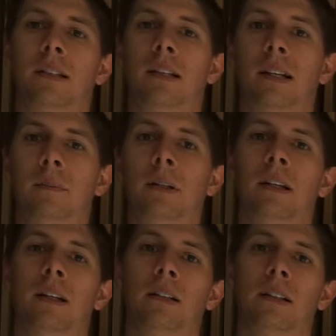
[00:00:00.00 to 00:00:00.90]

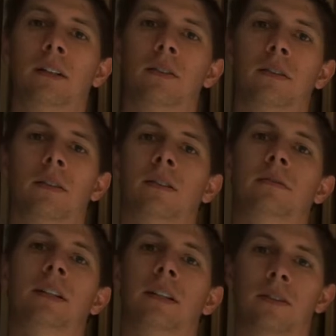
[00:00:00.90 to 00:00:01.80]
inhibiting its
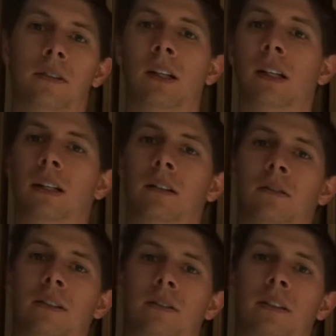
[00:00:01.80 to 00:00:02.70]
effects,
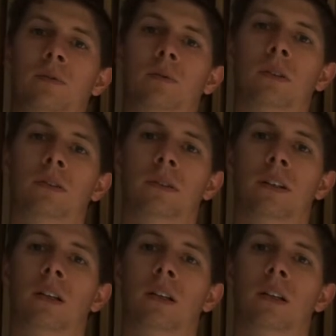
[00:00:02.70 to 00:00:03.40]
increasing WONT